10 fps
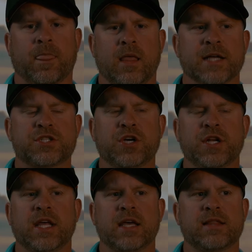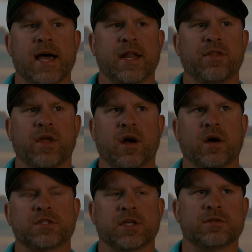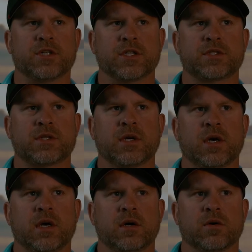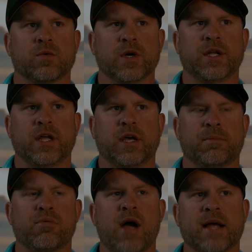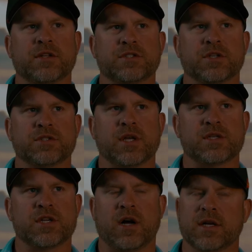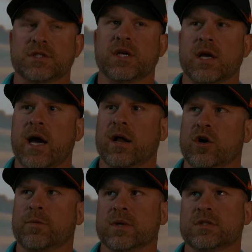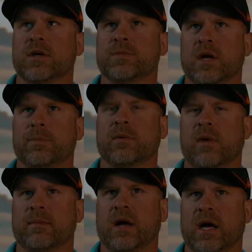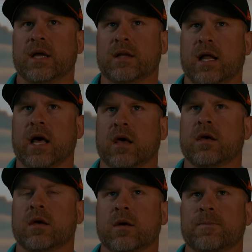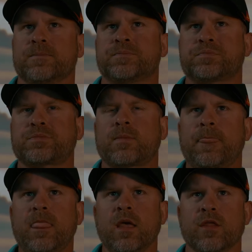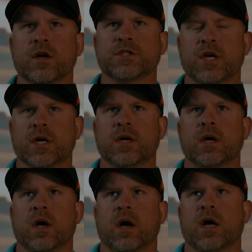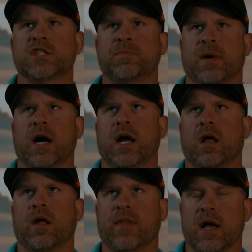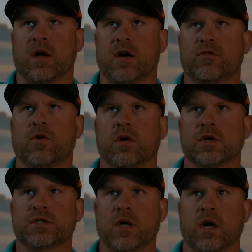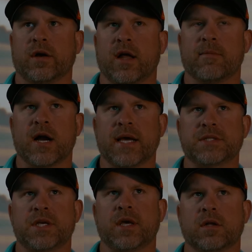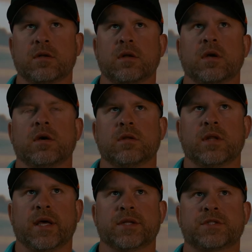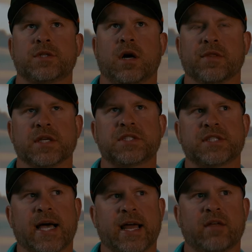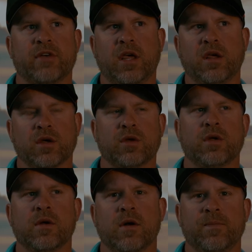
It's good to get that in there to just really practice those things. And honestly, it kind of opened something up in my mind. Like there's a spot on that golf course on number 18 that's on the side of a hill.